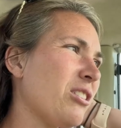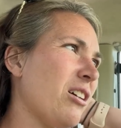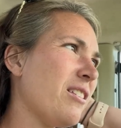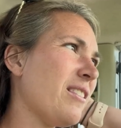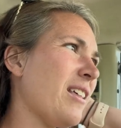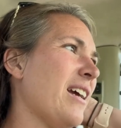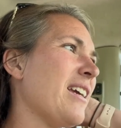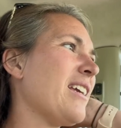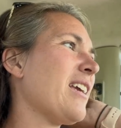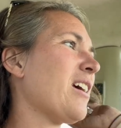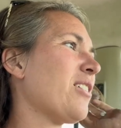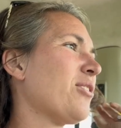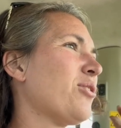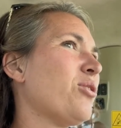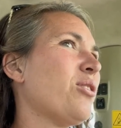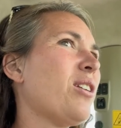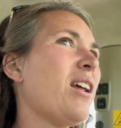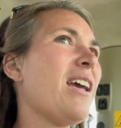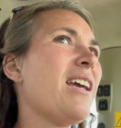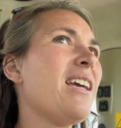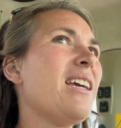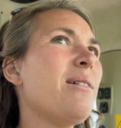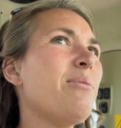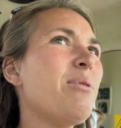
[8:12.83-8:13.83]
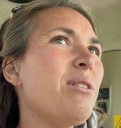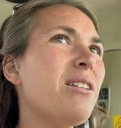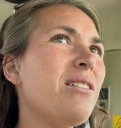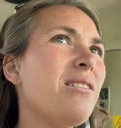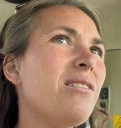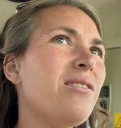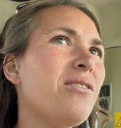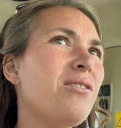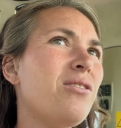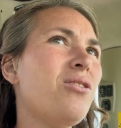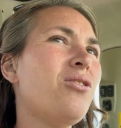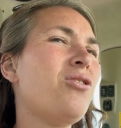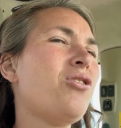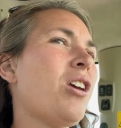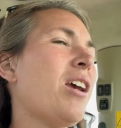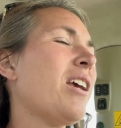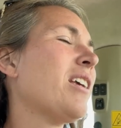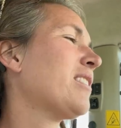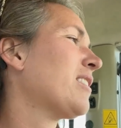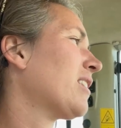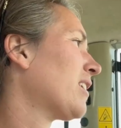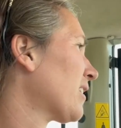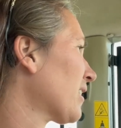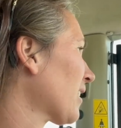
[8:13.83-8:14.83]
on that yesterday. Him and
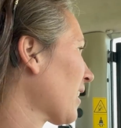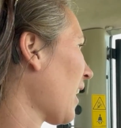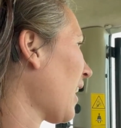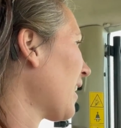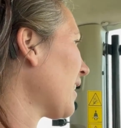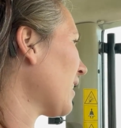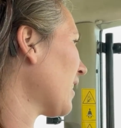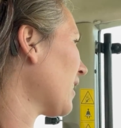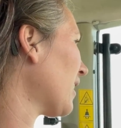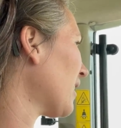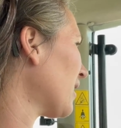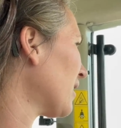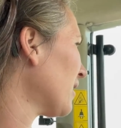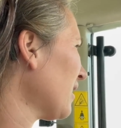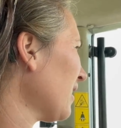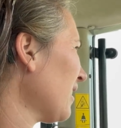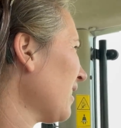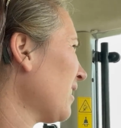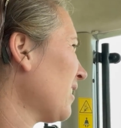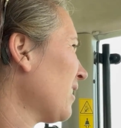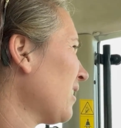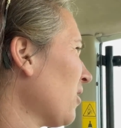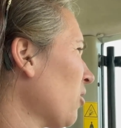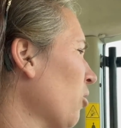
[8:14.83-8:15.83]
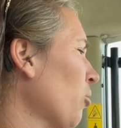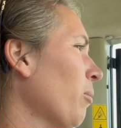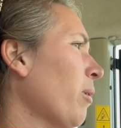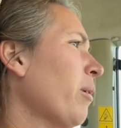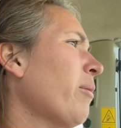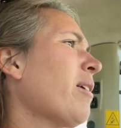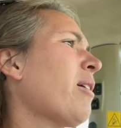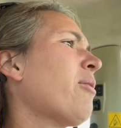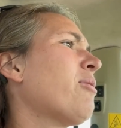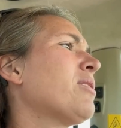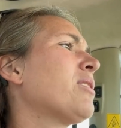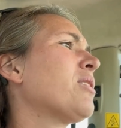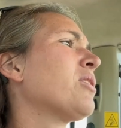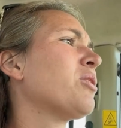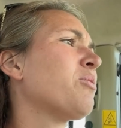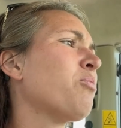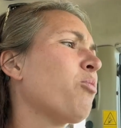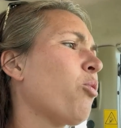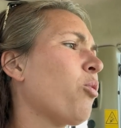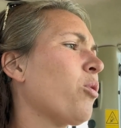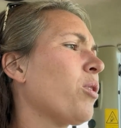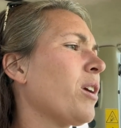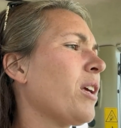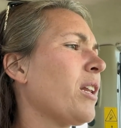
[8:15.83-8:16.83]
Jason kind of, or maybe that was this
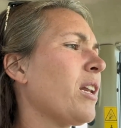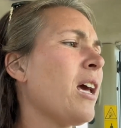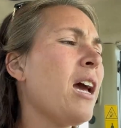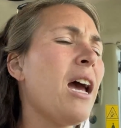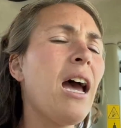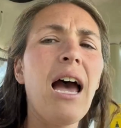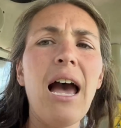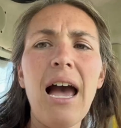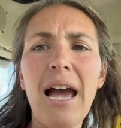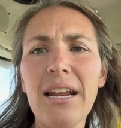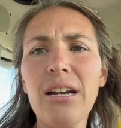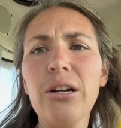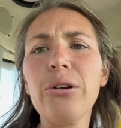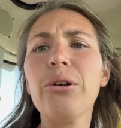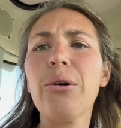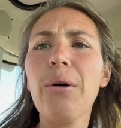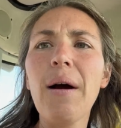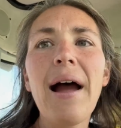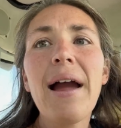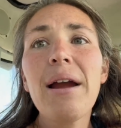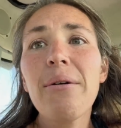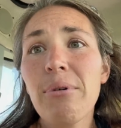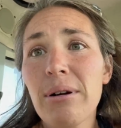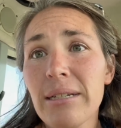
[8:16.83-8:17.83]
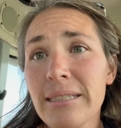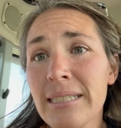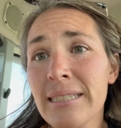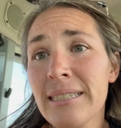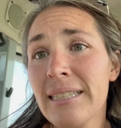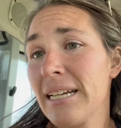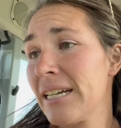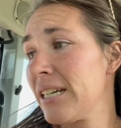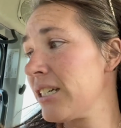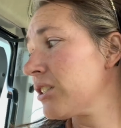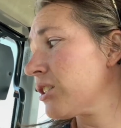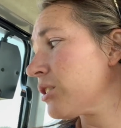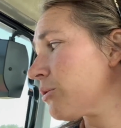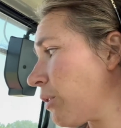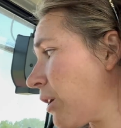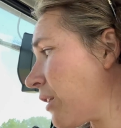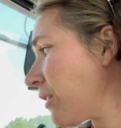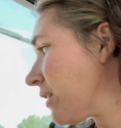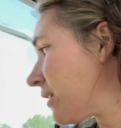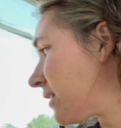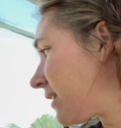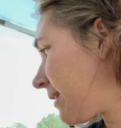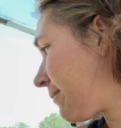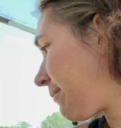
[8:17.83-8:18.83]
morning. I don't know. I wasn't there to
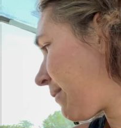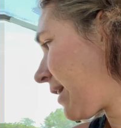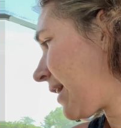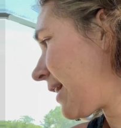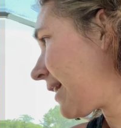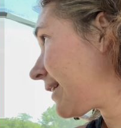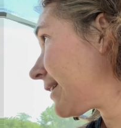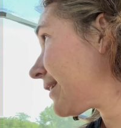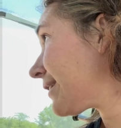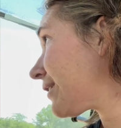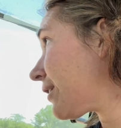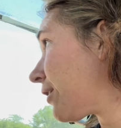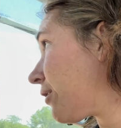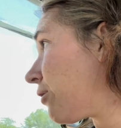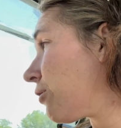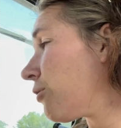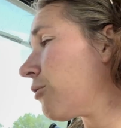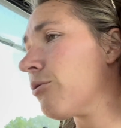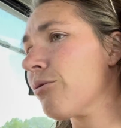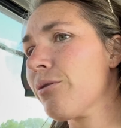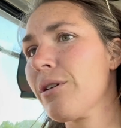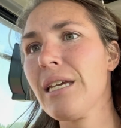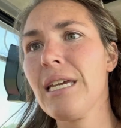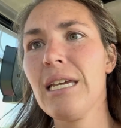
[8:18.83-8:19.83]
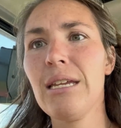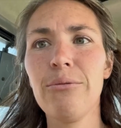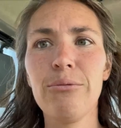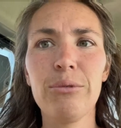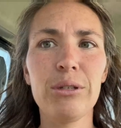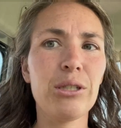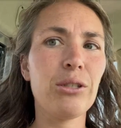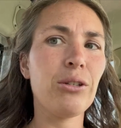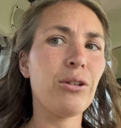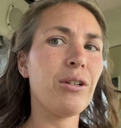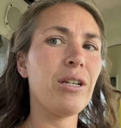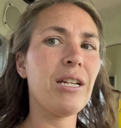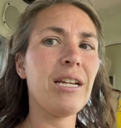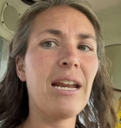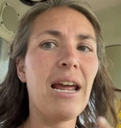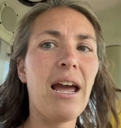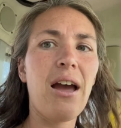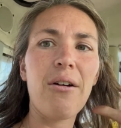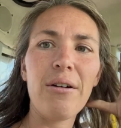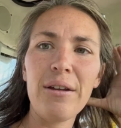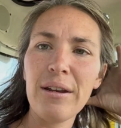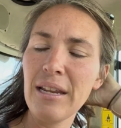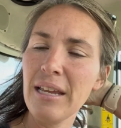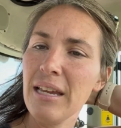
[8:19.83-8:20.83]
run the semi, so Keaton was learning
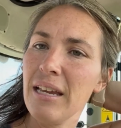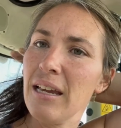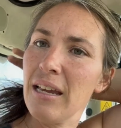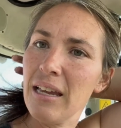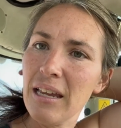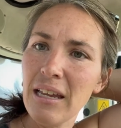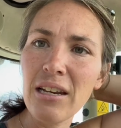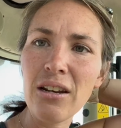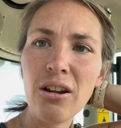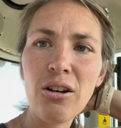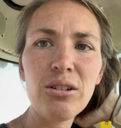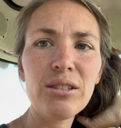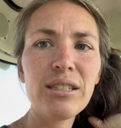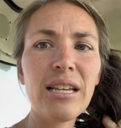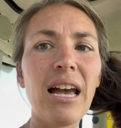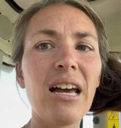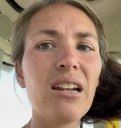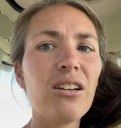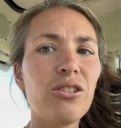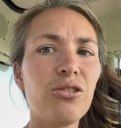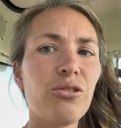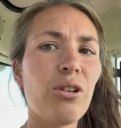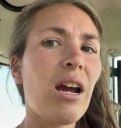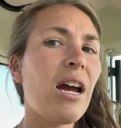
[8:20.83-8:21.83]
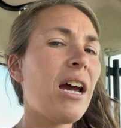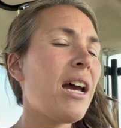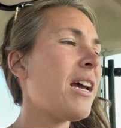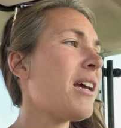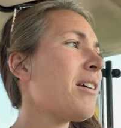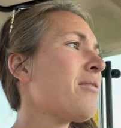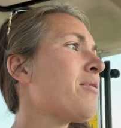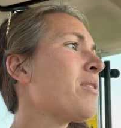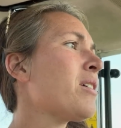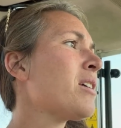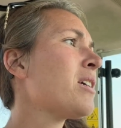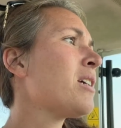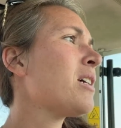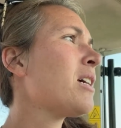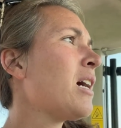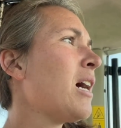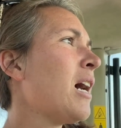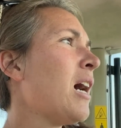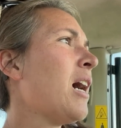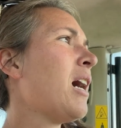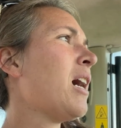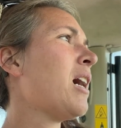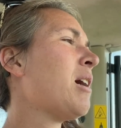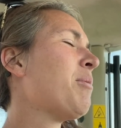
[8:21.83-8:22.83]
how. And he, he knows how to drive
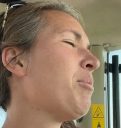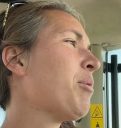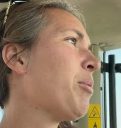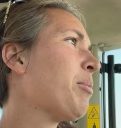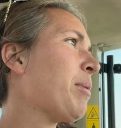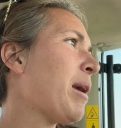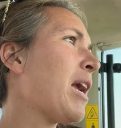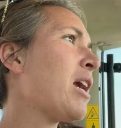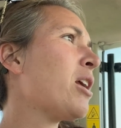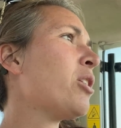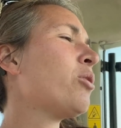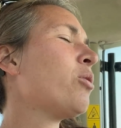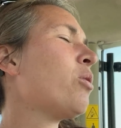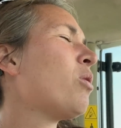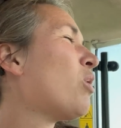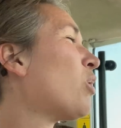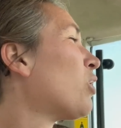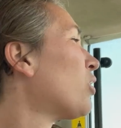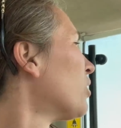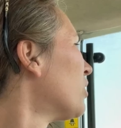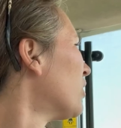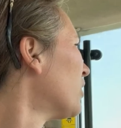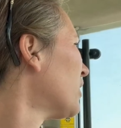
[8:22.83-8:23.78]
um, a manual.